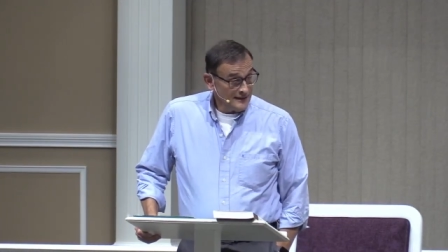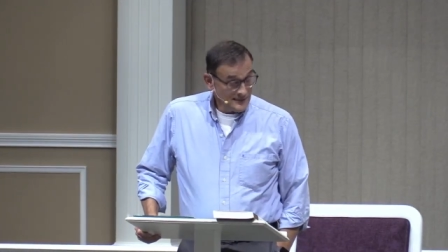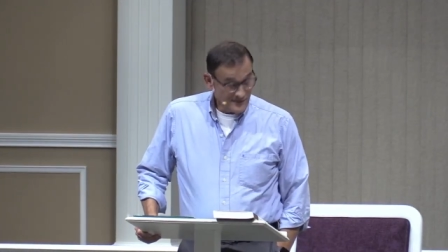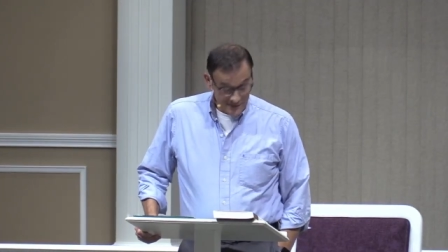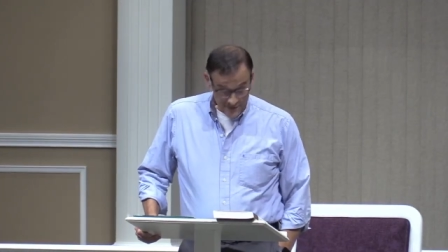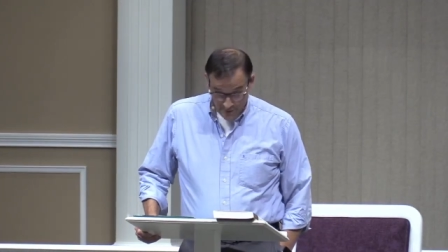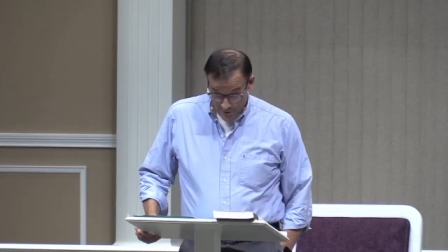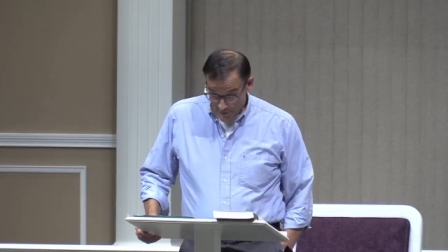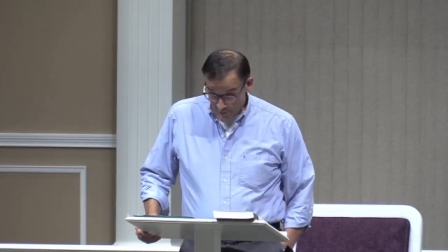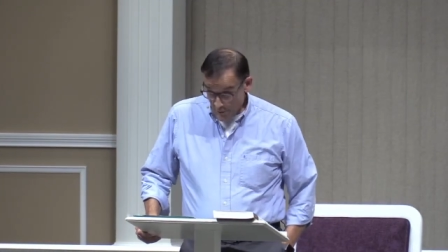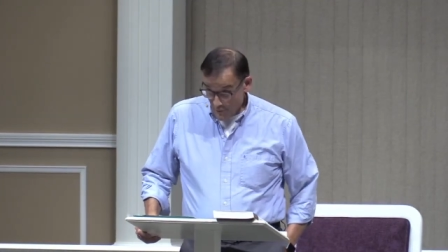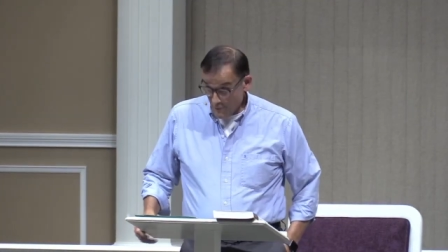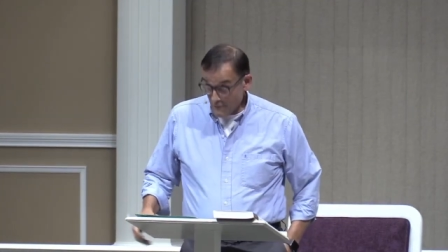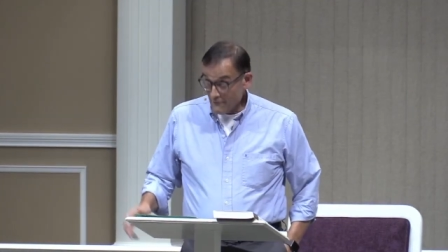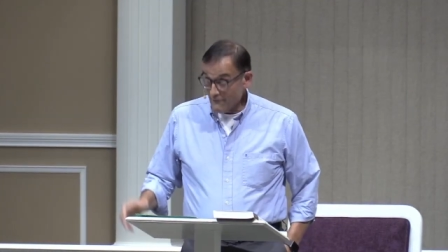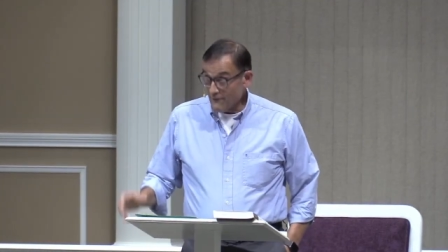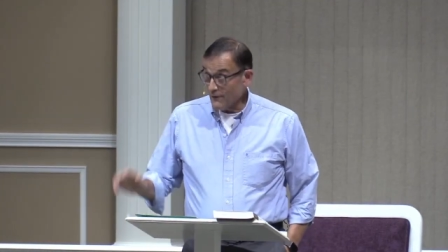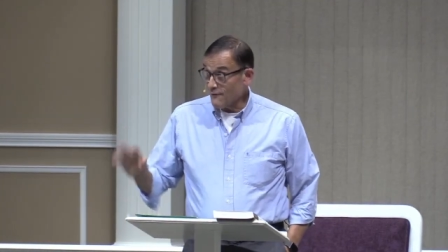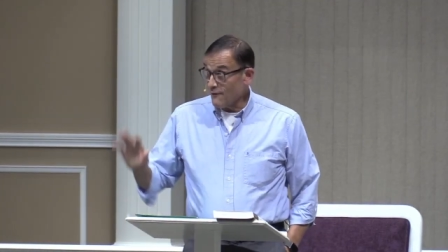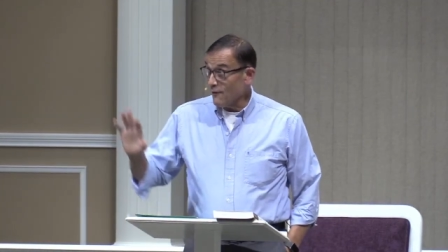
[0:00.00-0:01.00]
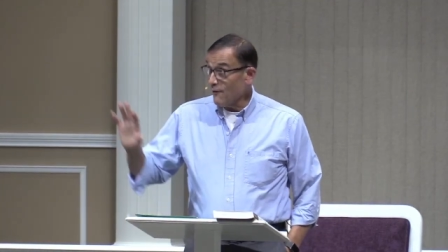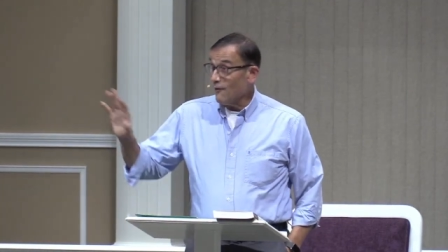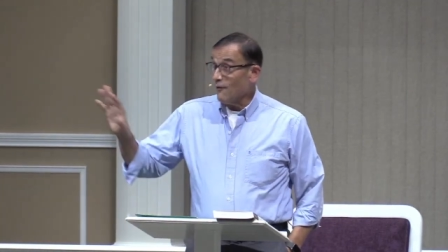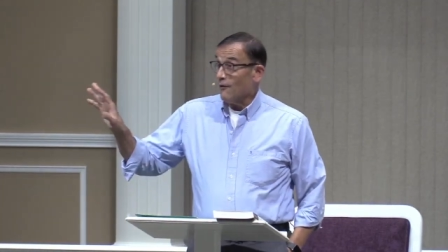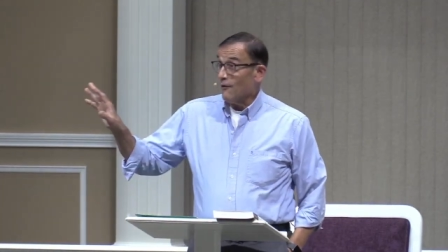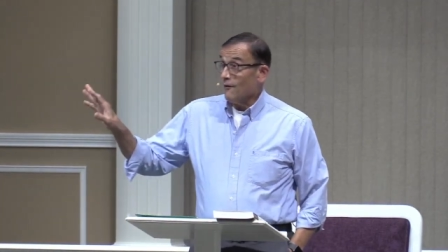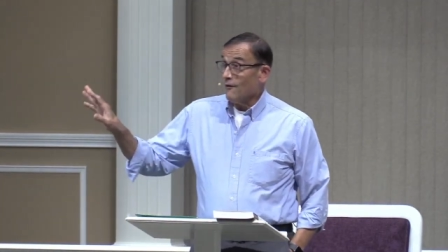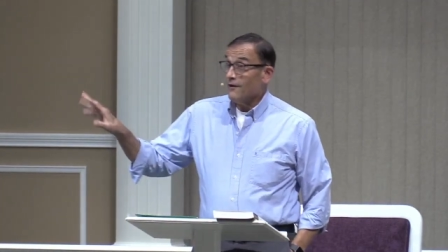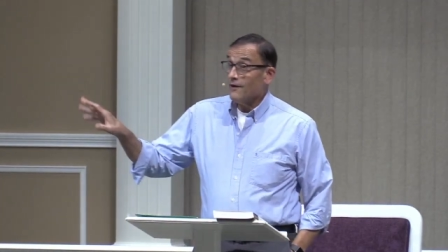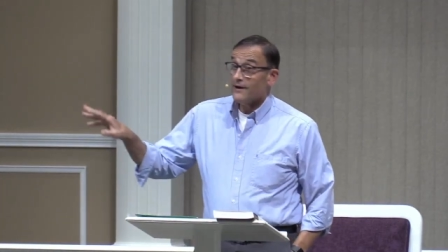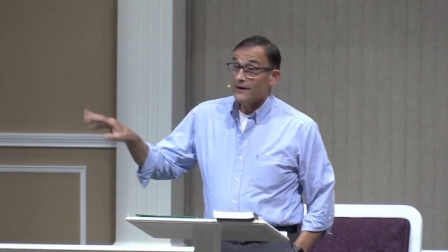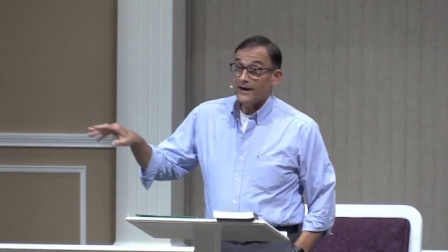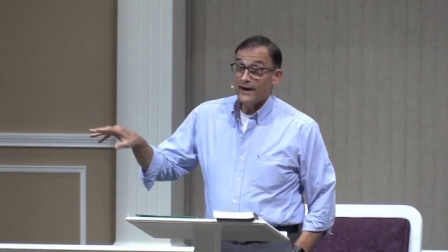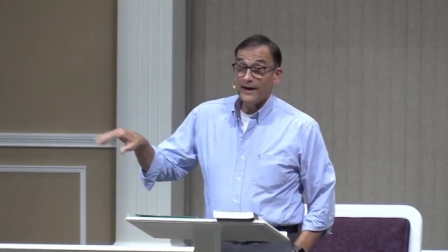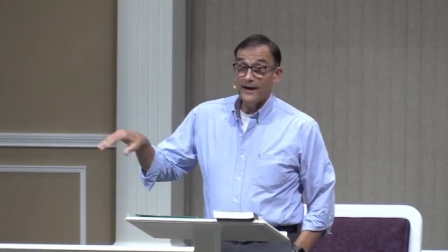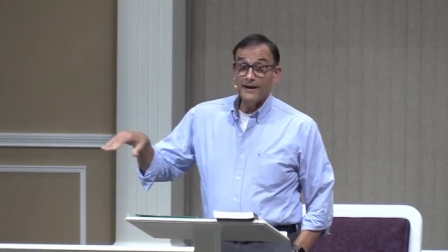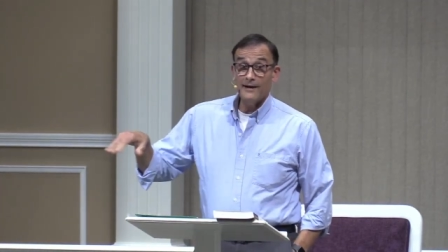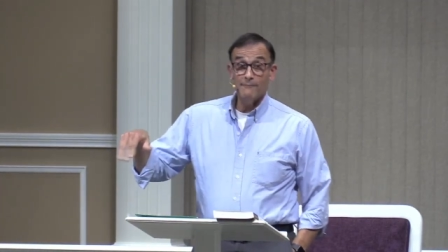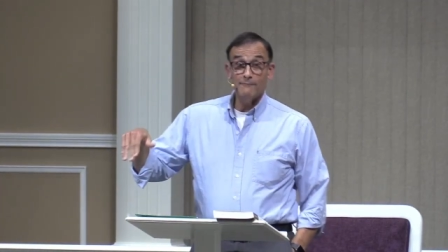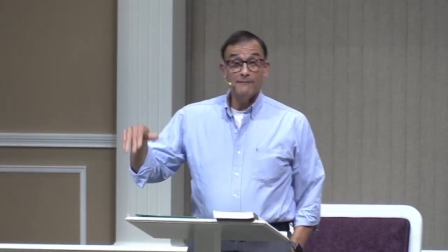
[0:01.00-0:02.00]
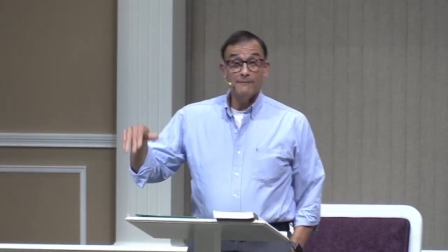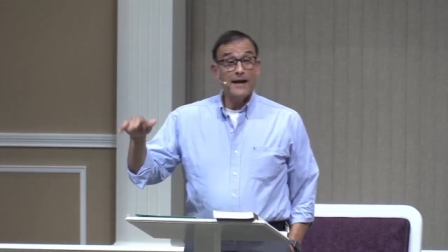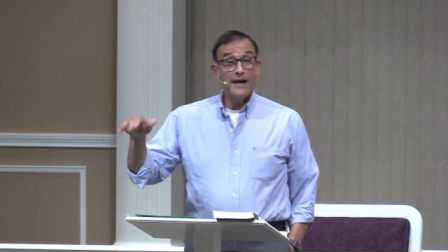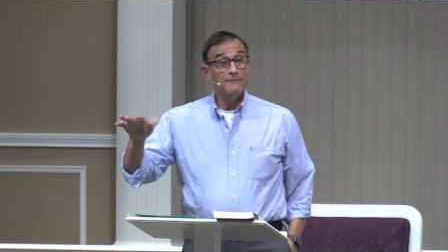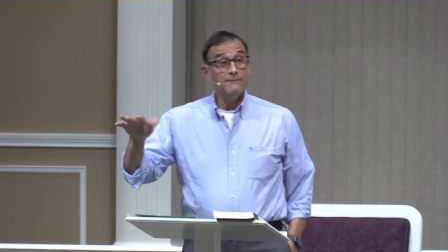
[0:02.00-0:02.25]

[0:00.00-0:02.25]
So, the goal um,